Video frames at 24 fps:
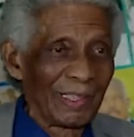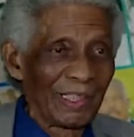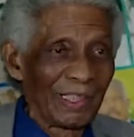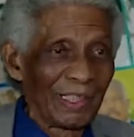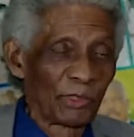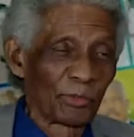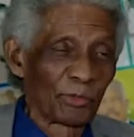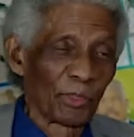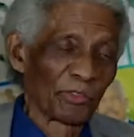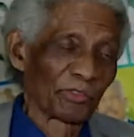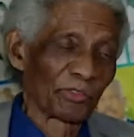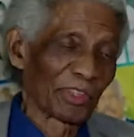
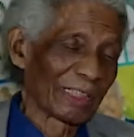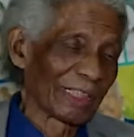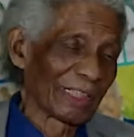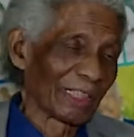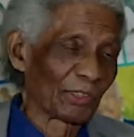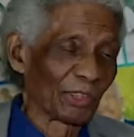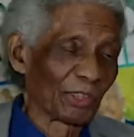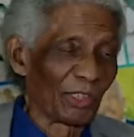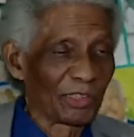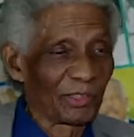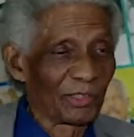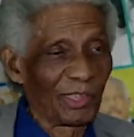It was that I
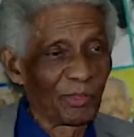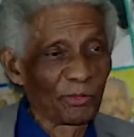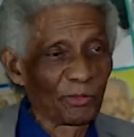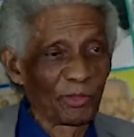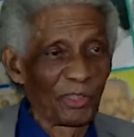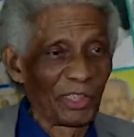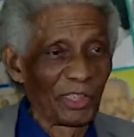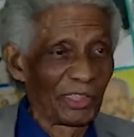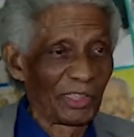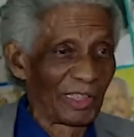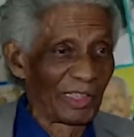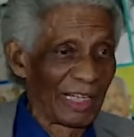thought I was
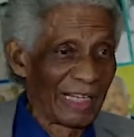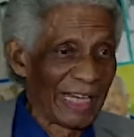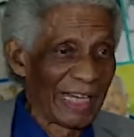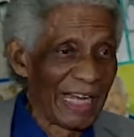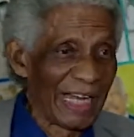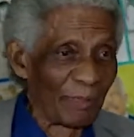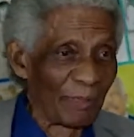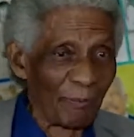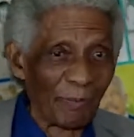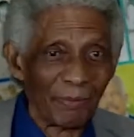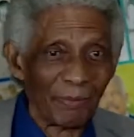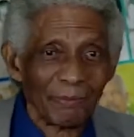going on a
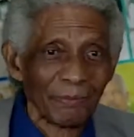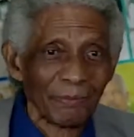line.